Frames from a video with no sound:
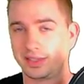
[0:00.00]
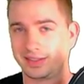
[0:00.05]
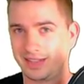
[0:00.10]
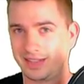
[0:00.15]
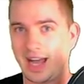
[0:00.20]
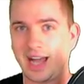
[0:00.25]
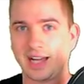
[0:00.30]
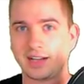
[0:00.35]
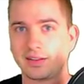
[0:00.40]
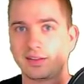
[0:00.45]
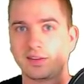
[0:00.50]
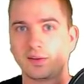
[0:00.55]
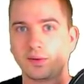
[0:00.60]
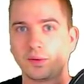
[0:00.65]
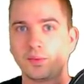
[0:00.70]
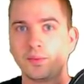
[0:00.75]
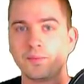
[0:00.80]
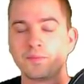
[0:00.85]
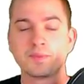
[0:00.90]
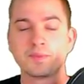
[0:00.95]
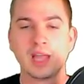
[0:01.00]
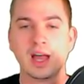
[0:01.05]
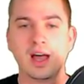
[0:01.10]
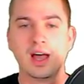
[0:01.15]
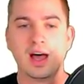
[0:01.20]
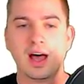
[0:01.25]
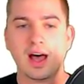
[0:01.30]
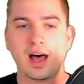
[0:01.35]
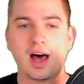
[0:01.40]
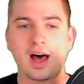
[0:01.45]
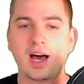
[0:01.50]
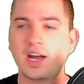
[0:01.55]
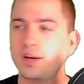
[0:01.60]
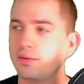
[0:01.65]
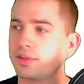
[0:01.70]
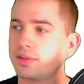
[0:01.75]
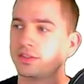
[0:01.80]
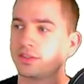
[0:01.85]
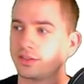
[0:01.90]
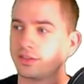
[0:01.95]
during Tag 2. I
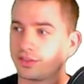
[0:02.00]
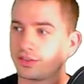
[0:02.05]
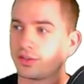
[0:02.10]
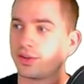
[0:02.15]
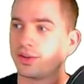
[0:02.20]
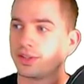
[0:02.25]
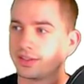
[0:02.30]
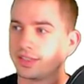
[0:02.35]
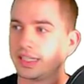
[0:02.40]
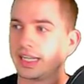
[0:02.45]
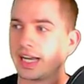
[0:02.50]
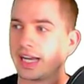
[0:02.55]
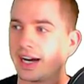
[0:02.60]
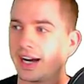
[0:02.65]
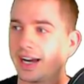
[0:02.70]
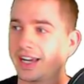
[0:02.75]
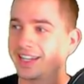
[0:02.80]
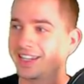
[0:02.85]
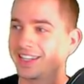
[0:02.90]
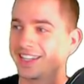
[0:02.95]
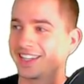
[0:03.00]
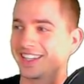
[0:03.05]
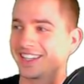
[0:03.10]
was a salty guy,